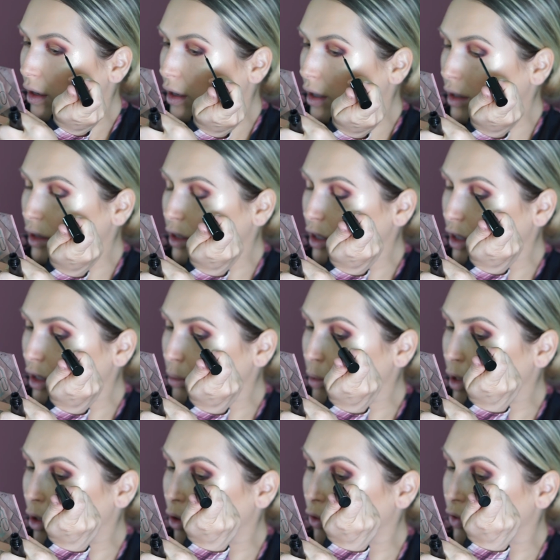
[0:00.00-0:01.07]
a little
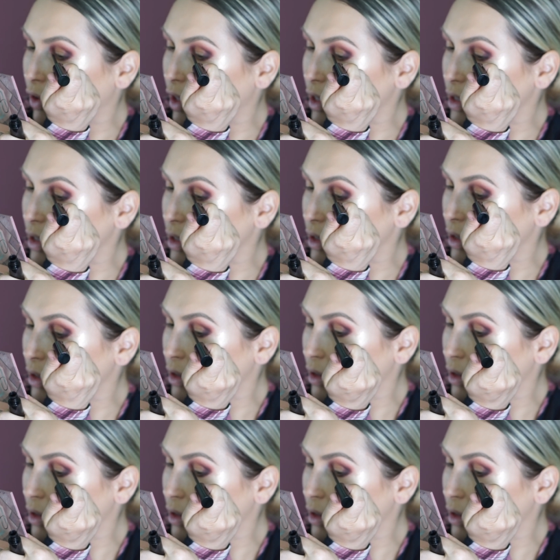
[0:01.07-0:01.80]
bit of this,